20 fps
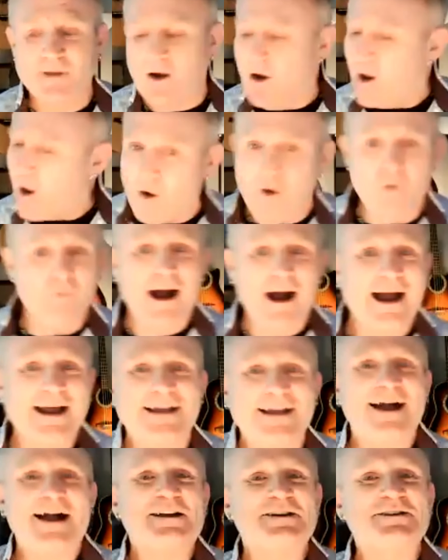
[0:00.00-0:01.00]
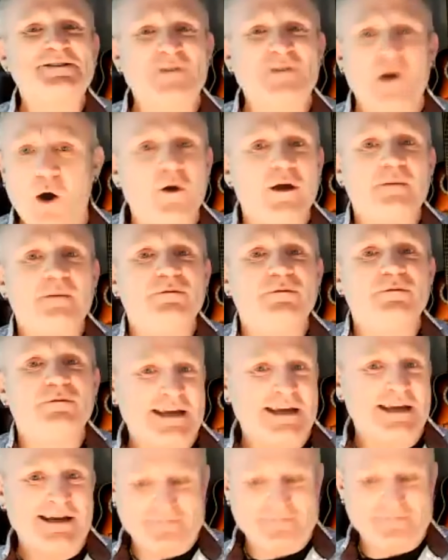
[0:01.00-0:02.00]
Oh my gosh,
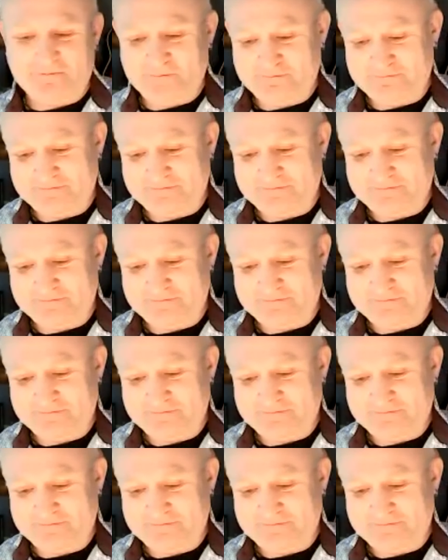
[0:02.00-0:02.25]
OMG.